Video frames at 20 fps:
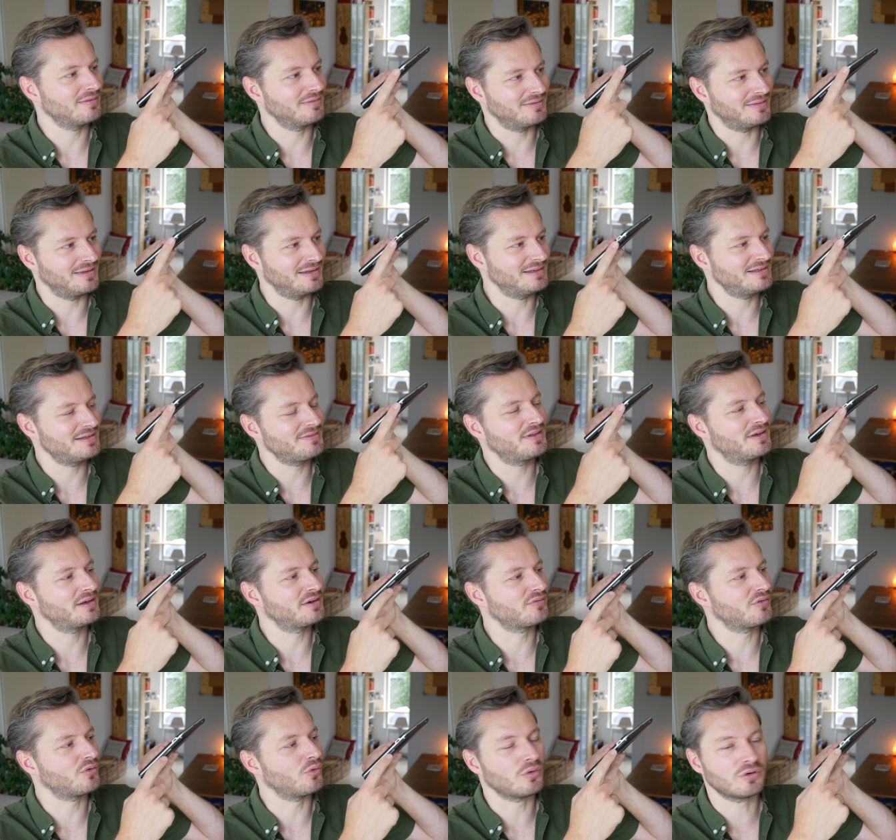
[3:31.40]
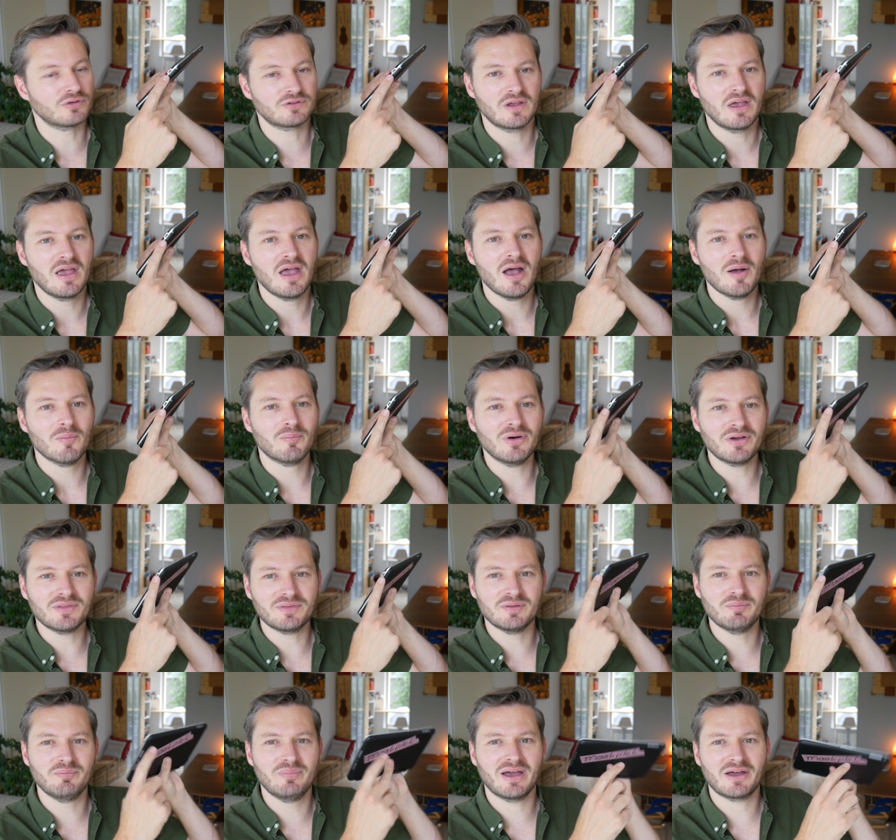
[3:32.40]
they did that, of course, but
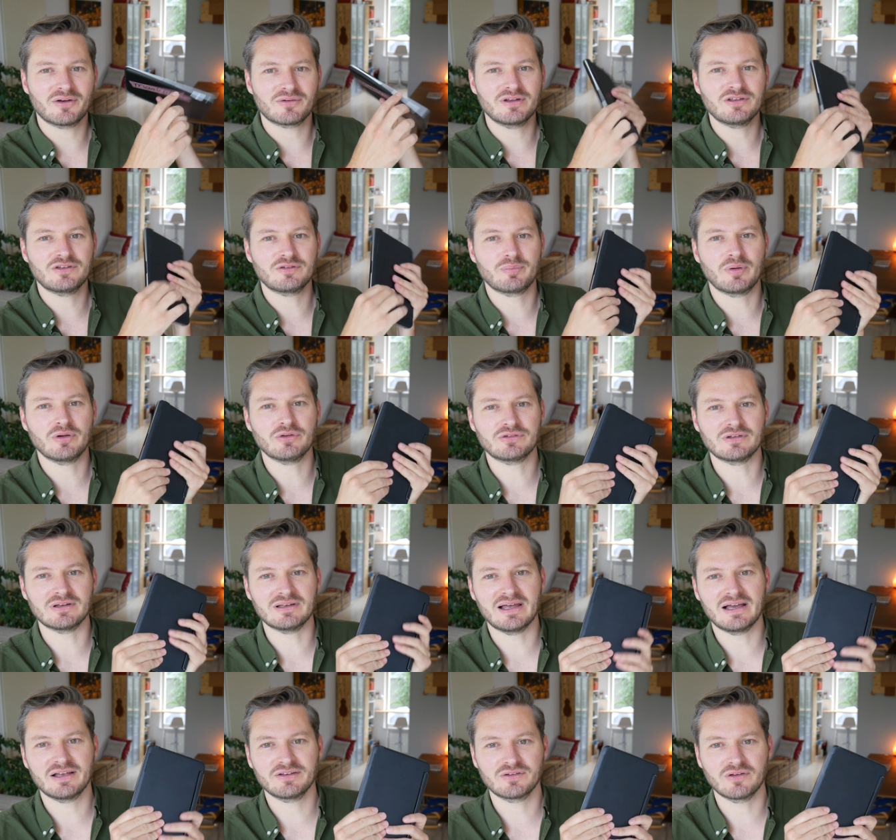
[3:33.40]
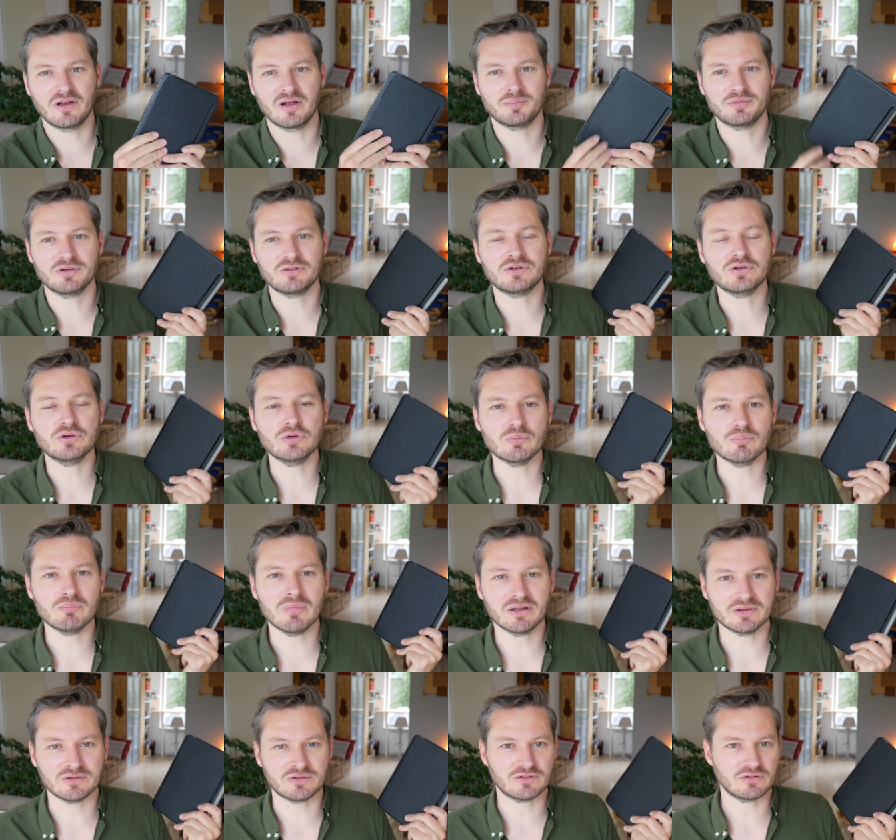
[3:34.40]
the battery is supposed to last up to 2
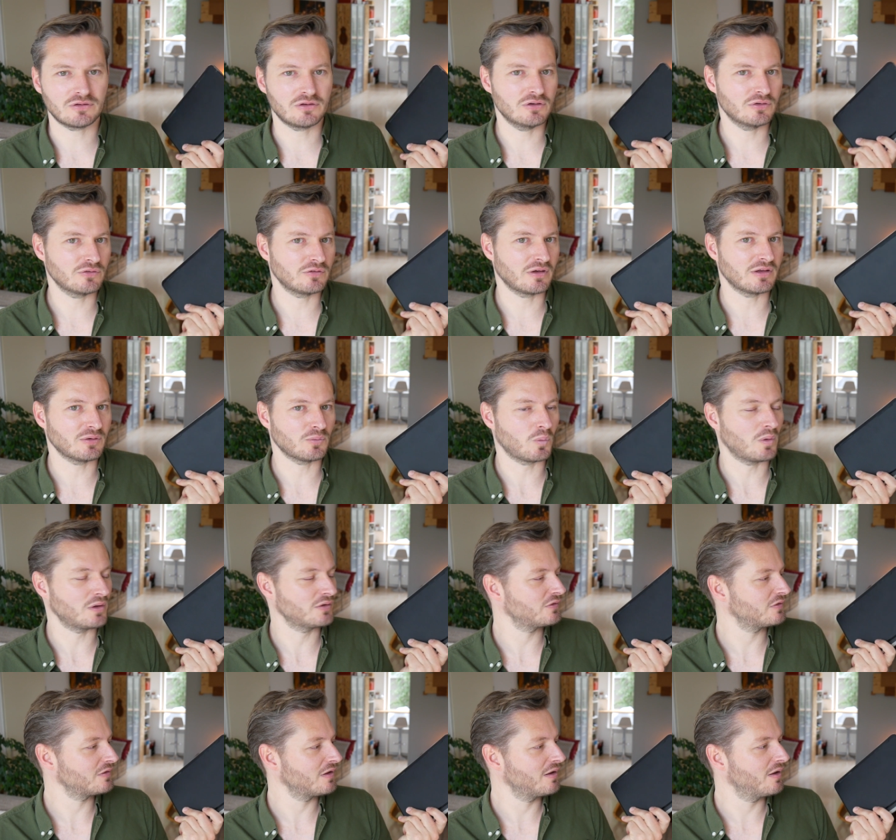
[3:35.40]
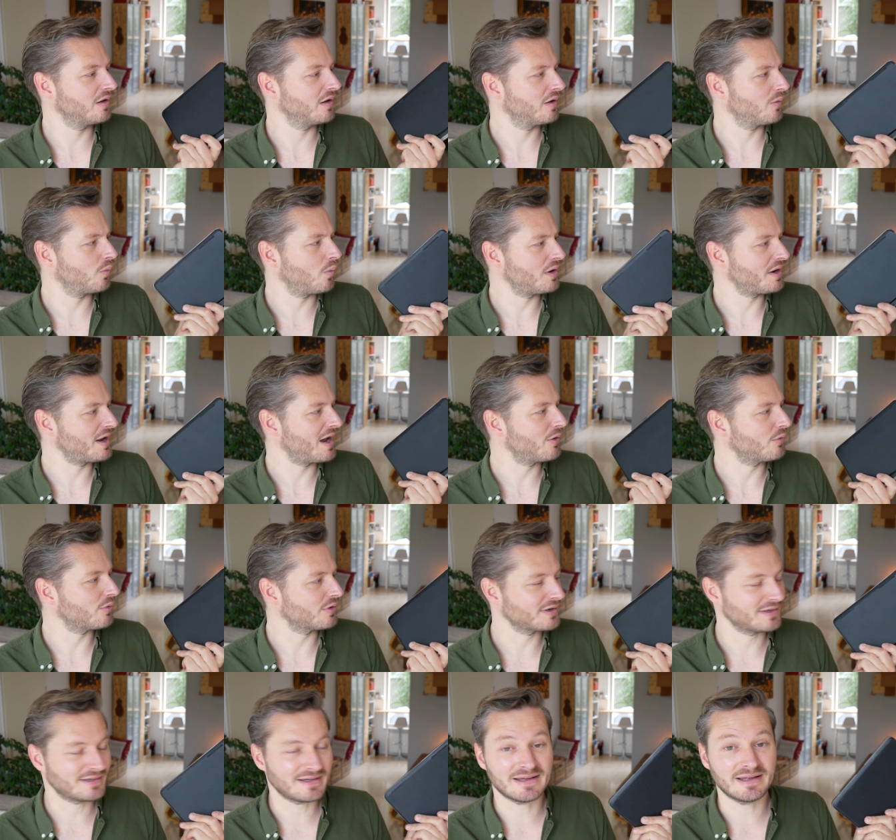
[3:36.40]
months using it once 1
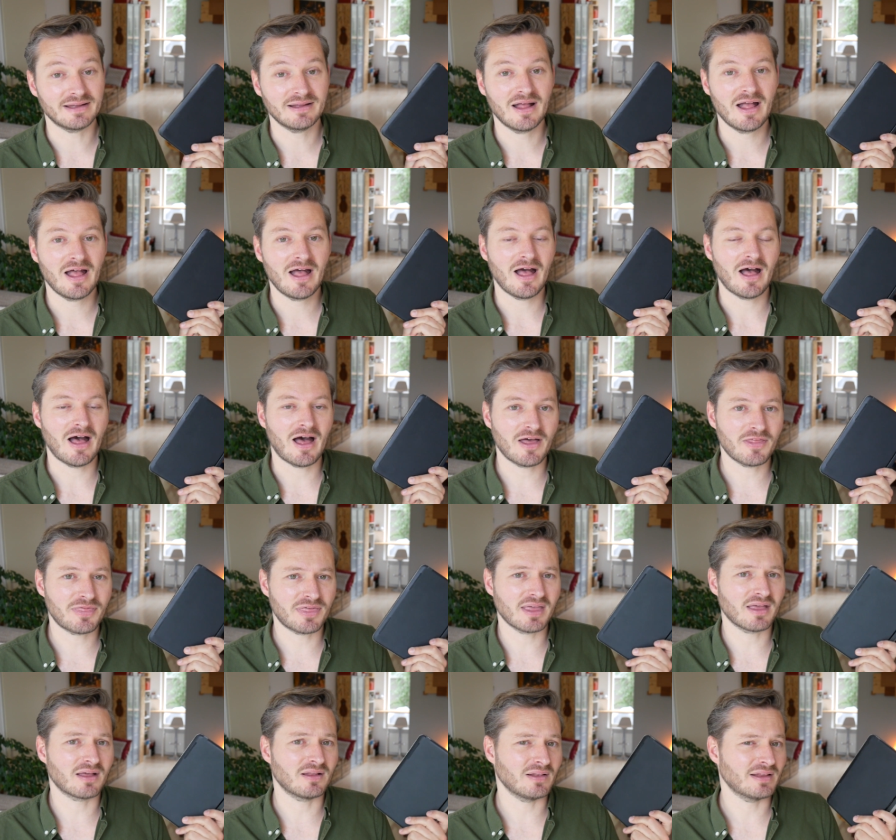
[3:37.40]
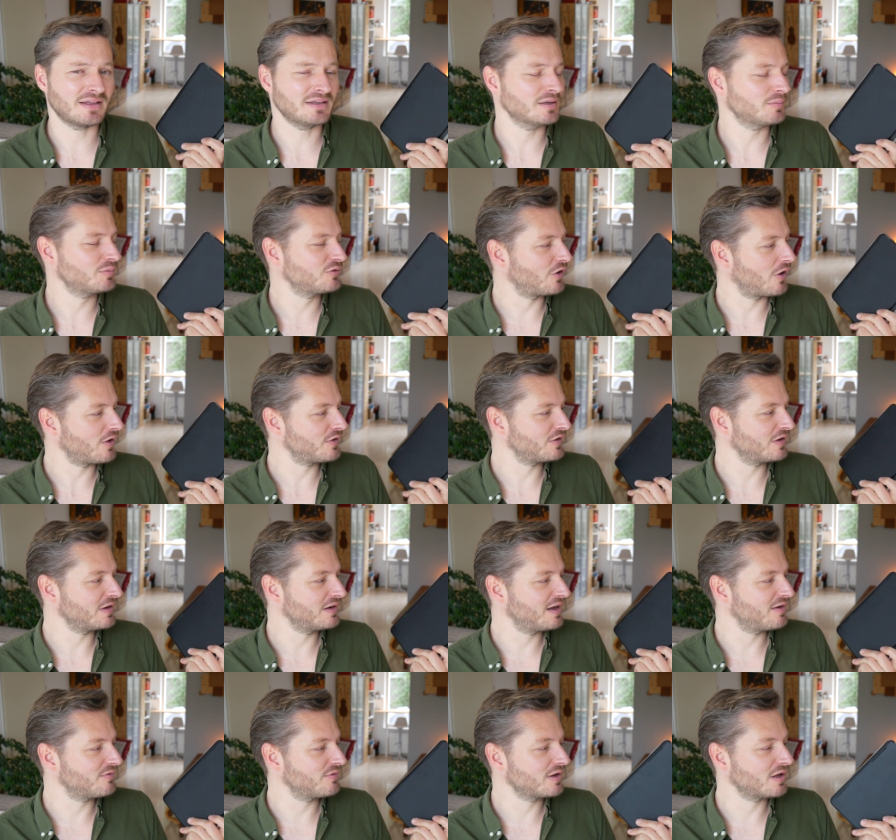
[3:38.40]
hour a day. I think I'll end up charging it
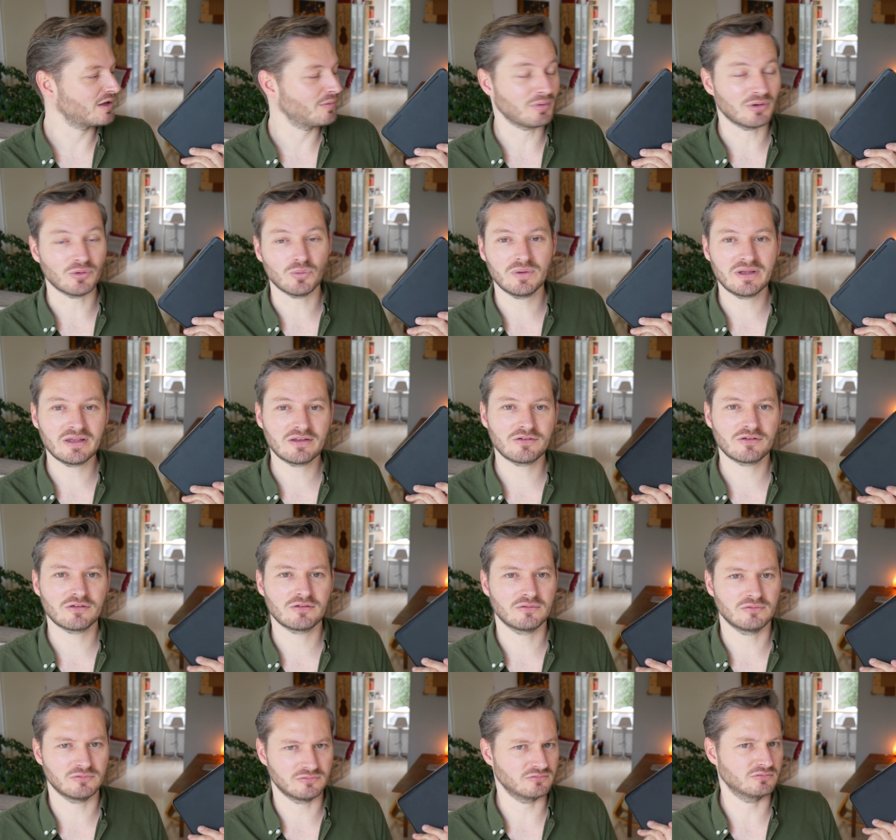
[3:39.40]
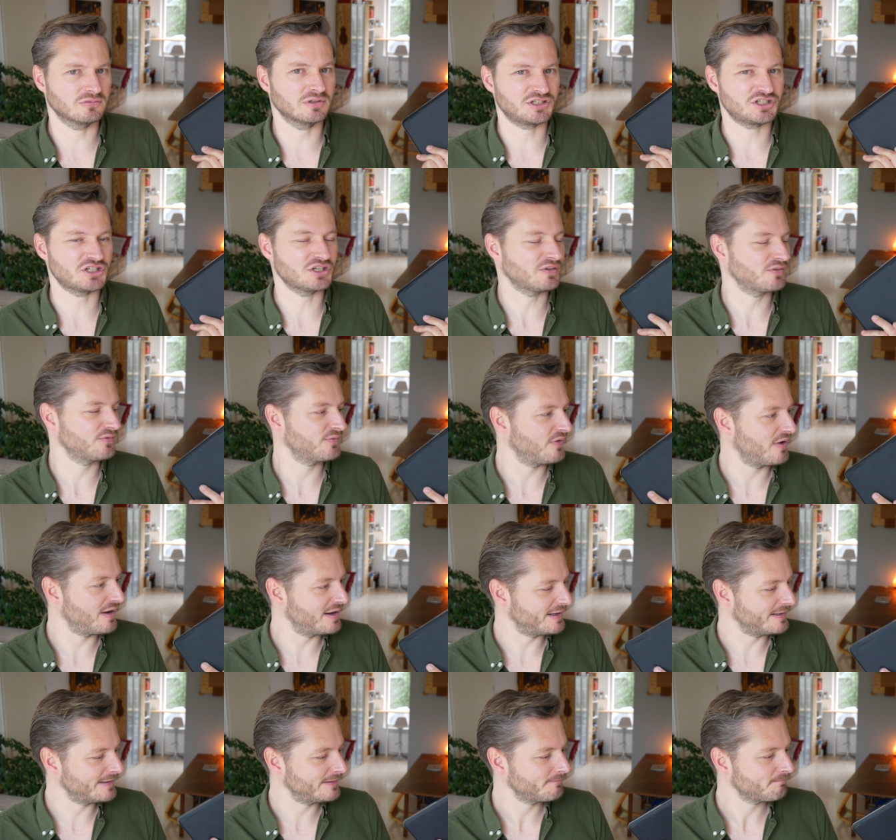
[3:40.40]
every couple of weeks, which is
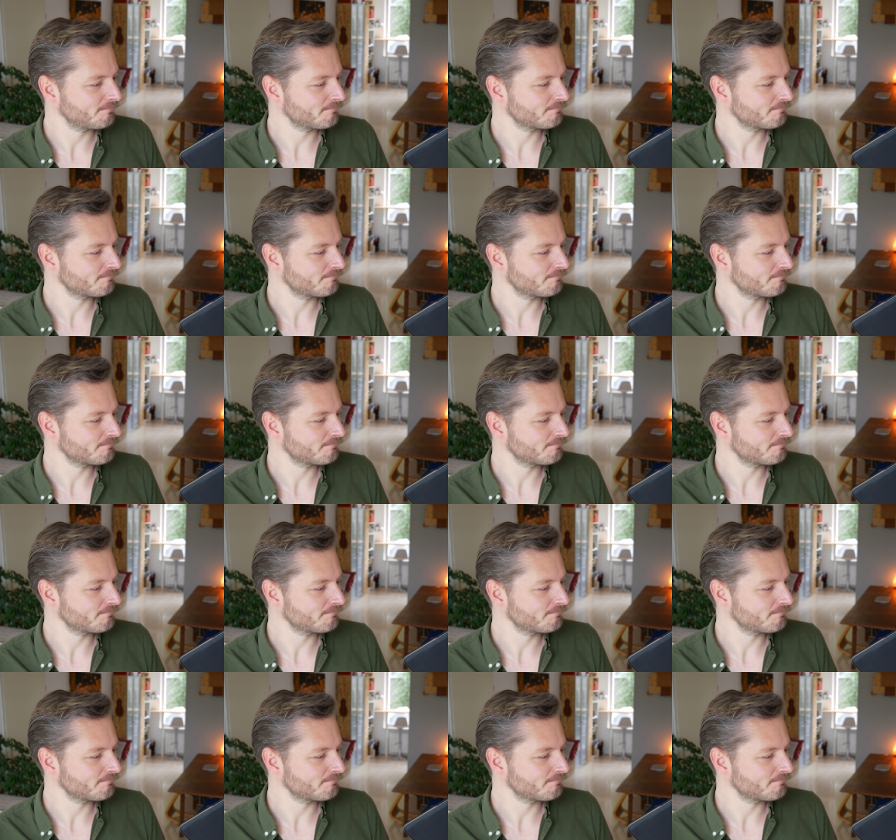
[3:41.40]
fine.